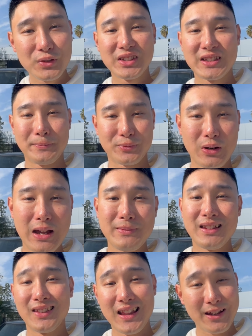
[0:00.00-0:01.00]
subscribe,
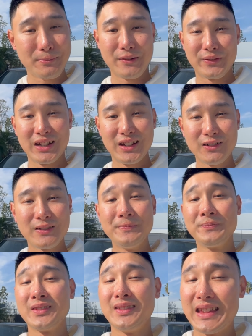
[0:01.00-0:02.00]
and like my video.
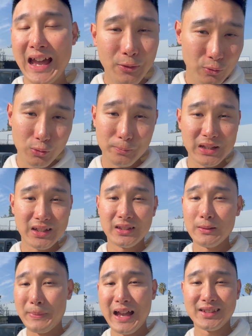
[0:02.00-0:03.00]
That will be
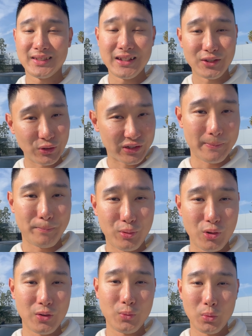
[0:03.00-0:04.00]
the best thing to
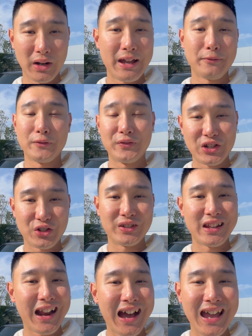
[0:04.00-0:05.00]
support whatever vision
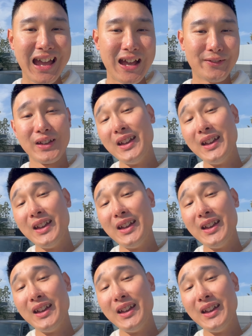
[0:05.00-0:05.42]
that I have